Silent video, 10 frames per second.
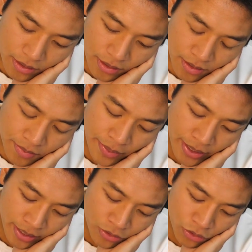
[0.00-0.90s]
And then
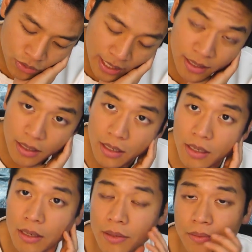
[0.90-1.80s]
maybe I can do like
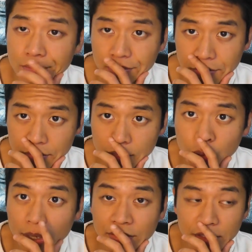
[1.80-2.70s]
a
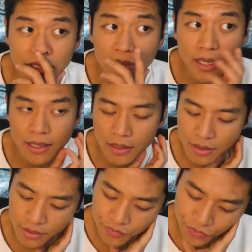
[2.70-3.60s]
twist, like
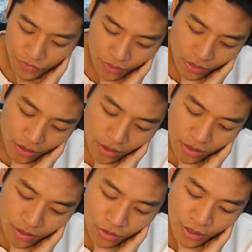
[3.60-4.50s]

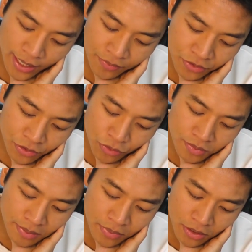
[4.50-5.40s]
you have to
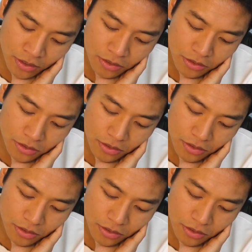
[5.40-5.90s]
remember